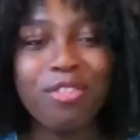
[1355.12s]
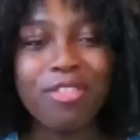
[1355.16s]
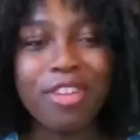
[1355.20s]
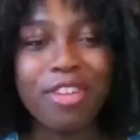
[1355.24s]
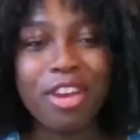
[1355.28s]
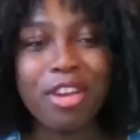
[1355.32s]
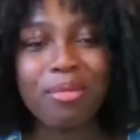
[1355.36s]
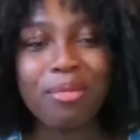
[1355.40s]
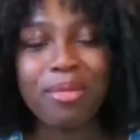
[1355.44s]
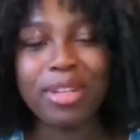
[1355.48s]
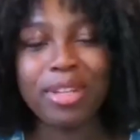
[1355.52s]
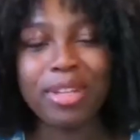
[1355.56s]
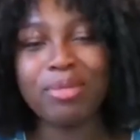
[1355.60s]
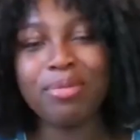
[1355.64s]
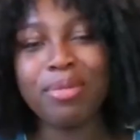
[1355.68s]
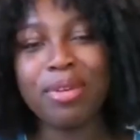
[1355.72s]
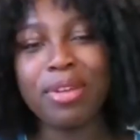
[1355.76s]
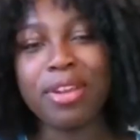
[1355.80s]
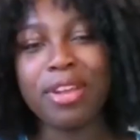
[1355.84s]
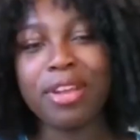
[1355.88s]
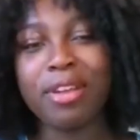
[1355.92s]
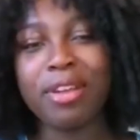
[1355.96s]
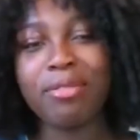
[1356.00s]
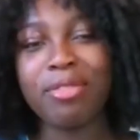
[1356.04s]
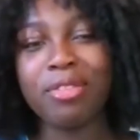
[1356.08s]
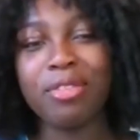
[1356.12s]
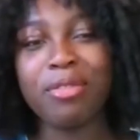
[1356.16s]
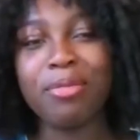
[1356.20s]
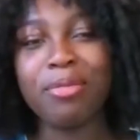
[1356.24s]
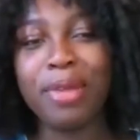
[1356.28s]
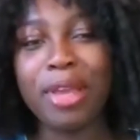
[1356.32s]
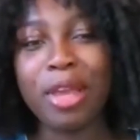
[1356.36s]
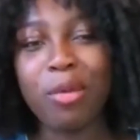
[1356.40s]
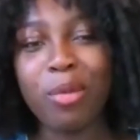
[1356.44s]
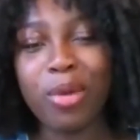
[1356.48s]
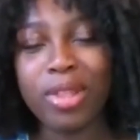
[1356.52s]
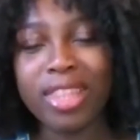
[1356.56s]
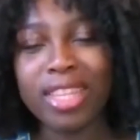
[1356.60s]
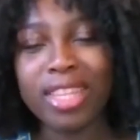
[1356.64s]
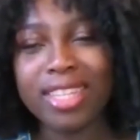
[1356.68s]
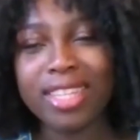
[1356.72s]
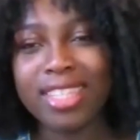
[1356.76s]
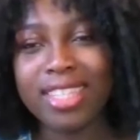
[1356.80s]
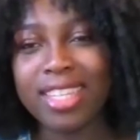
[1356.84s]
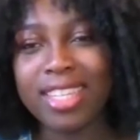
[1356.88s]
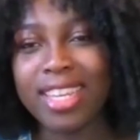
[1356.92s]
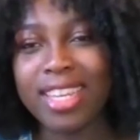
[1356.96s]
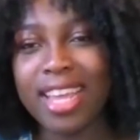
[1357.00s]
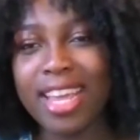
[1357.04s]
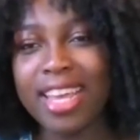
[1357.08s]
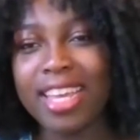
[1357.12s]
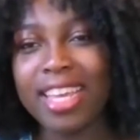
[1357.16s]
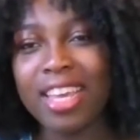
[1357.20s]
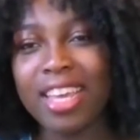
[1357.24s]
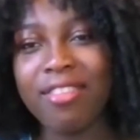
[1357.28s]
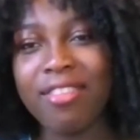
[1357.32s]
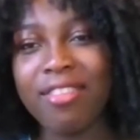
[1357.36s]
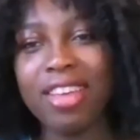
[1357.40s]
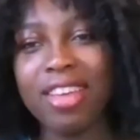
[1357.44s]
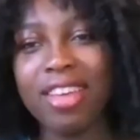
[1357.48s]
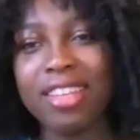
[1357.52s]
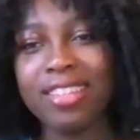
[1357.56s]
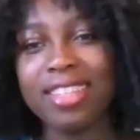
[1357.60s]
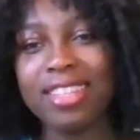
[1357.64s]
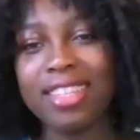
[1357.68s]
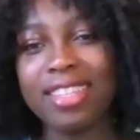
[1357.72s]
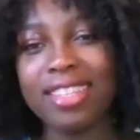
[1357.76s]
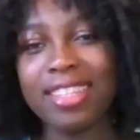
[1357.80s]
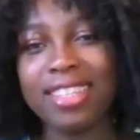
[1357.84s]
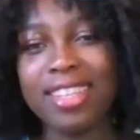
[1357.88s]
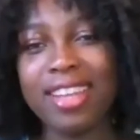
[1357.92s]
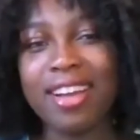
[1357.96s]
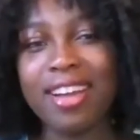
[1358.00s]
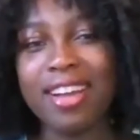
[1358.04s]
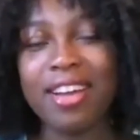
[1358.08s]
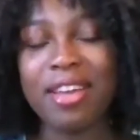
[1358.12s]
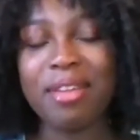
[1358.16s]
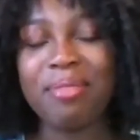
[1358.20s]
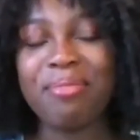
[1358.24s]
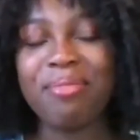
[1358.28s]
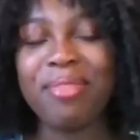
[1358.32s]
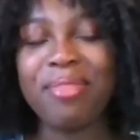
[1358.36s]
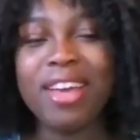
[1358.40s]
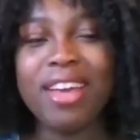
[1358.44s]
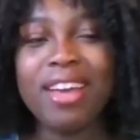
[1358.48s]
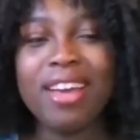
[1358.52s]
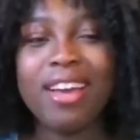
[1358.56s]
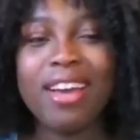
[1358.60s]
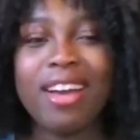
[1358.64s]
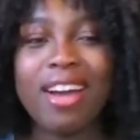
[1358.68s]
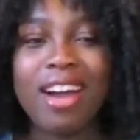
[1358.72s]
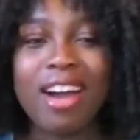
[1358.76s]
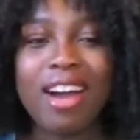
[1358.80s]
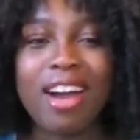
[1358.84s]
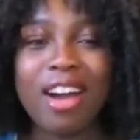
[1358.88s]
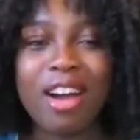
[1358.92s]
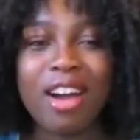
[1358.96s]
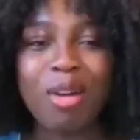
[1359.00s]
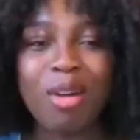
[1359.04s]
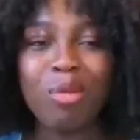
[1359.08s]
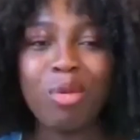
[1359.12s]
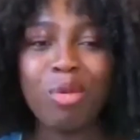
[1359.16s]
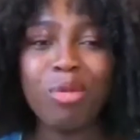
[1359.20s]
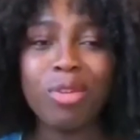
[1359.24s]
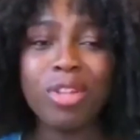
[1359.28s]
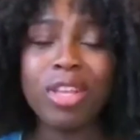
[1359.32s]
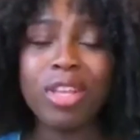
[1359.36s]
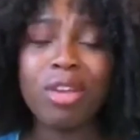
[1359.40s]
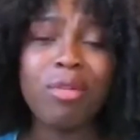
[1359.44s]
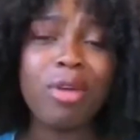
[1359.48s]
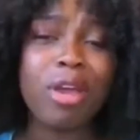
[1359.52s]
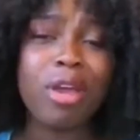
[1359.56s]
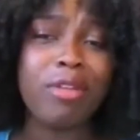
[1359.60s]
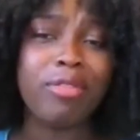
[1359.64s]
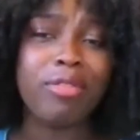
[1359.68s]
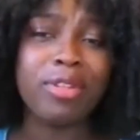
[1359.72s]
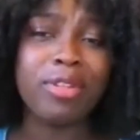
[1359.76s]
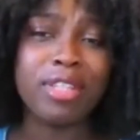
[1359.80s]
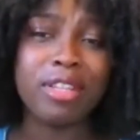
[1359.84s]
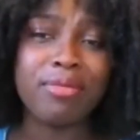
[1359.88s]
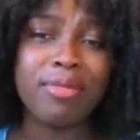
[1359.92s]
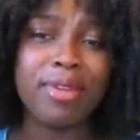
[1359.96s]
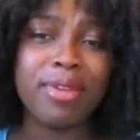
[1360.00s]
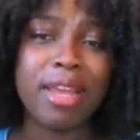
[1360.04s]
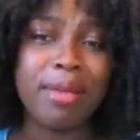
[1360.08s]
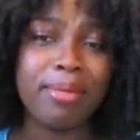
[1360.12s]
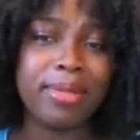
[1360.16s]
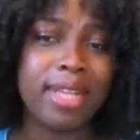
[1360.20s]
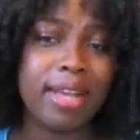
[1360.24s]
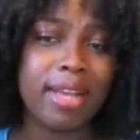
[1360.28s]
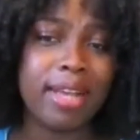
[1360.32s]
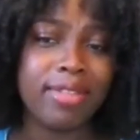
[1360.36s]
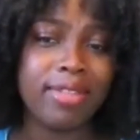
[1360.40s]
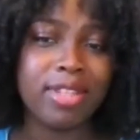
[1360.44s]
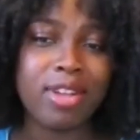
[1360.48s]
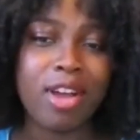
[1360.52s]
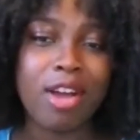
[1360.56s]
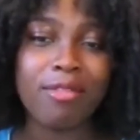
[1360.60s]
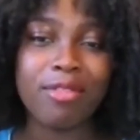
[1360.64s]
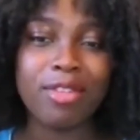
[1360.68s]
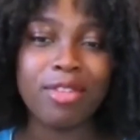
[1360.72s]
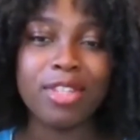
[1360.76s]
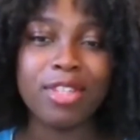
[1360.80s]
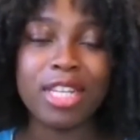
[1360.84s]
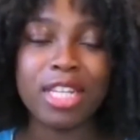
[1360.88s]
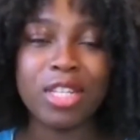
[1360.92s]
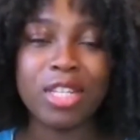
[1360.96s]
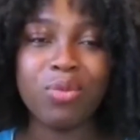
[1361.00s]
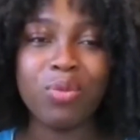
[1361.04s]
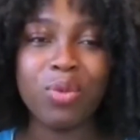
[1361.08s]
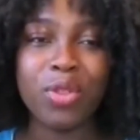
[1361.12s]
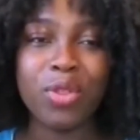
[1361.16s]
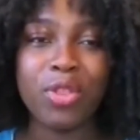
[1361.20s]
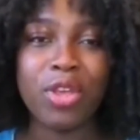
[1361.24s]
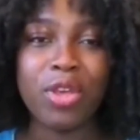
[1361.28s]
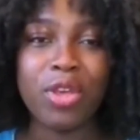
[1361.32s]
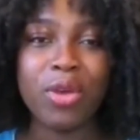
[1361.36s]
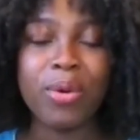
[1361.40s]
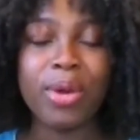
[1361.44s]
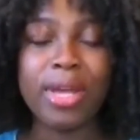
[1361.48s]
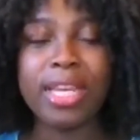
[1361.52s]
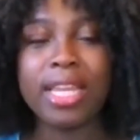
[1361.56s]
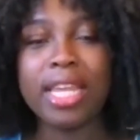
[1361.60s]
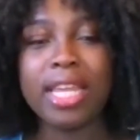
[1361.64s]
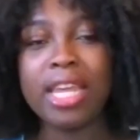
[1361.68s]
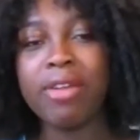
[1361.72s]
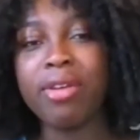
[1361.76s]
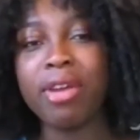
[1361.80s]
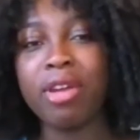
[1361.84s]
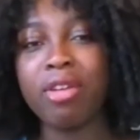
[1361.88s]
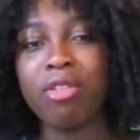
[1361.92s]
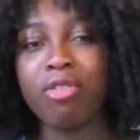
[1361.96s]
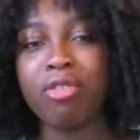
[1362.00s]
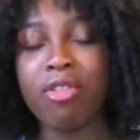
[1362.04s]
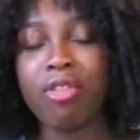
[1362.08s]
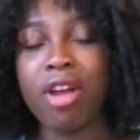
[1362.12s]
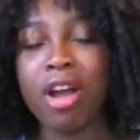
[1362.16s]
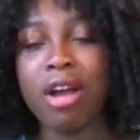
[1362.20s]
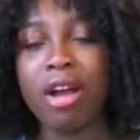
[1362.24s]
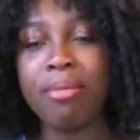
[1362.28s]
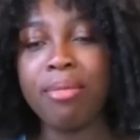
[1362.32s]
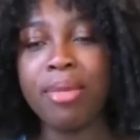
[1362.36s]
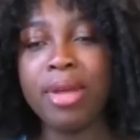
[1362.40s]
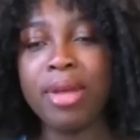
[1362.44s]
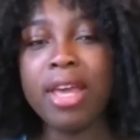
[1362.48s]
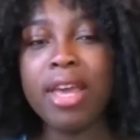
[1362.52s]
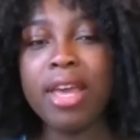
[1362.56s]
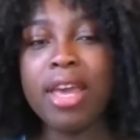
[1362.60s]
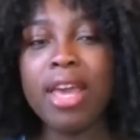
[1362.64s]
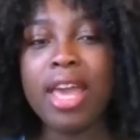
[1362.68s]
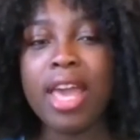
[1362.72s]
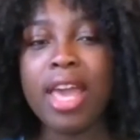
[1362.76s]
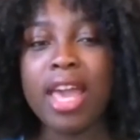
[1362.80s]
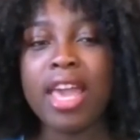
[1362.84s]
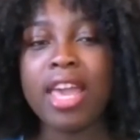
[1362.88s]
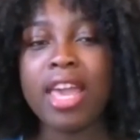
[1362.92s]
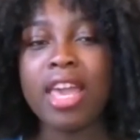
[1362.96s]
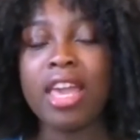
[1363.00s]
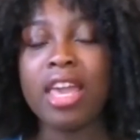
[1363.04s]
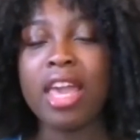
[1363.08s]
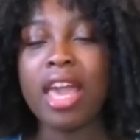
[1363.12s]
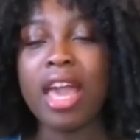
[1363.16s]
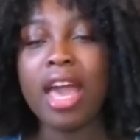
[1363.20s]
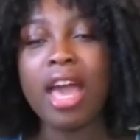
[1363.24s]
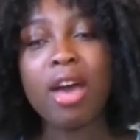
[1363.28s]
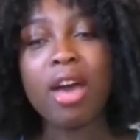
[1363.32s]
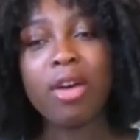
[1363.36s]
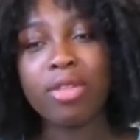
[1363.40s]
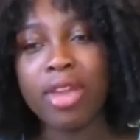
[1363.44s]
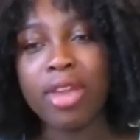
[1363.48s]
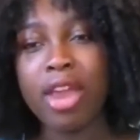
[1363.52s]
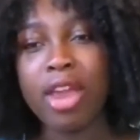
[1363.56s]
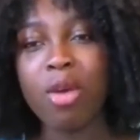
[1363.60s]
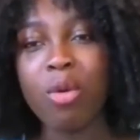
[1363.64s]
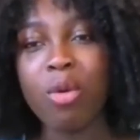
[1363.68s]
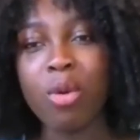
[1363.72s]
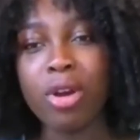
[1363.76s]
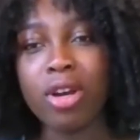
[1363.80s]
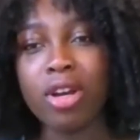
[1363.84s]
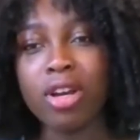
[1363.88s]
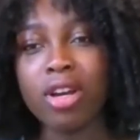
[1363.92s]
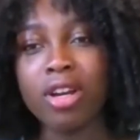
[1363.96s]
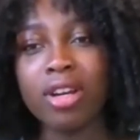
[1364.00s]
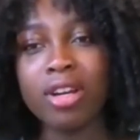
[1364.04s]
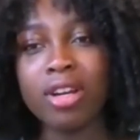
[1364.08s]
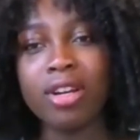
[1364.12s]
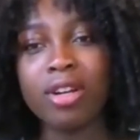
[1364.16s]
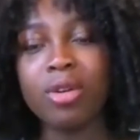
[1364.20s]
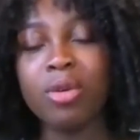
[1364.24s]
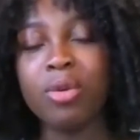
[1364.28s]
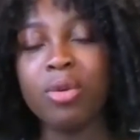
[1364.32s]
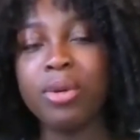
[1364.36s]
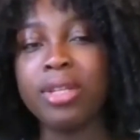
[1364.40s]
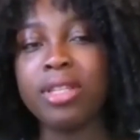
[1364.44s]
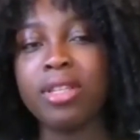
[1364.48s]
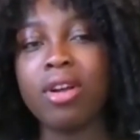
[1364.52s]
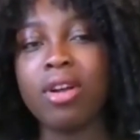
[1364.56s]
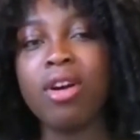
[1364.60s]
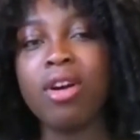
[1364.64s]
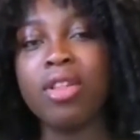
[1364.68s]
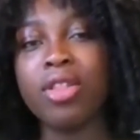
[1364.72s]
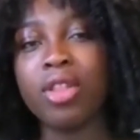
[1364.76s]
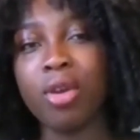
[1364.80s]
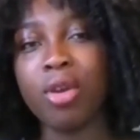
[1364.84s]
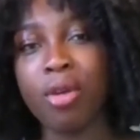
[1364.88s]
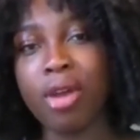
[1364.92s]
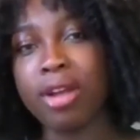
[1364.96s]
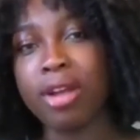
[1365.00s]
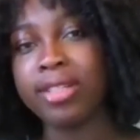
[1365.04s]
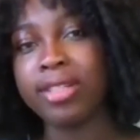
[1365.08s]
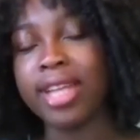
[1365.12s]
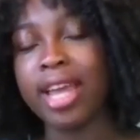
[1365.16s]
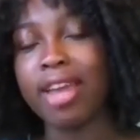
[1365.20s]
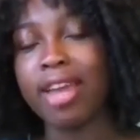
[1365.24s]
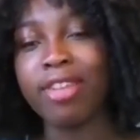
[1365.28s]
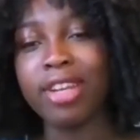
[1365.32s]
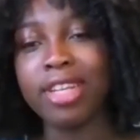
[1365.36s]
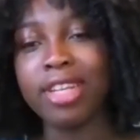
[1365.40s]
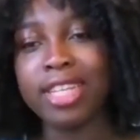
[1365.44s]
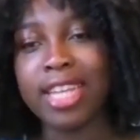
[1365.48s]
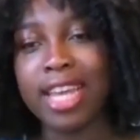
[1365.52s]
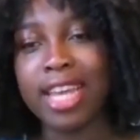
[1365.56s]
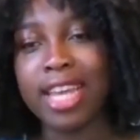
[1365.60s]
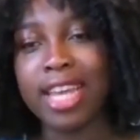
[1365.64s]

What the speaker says: very much, Mirriam, for being with us today and giving us this time. We're really grateful to have been able to have this conversation with you and hearing from a healthcare worker who is on the ground every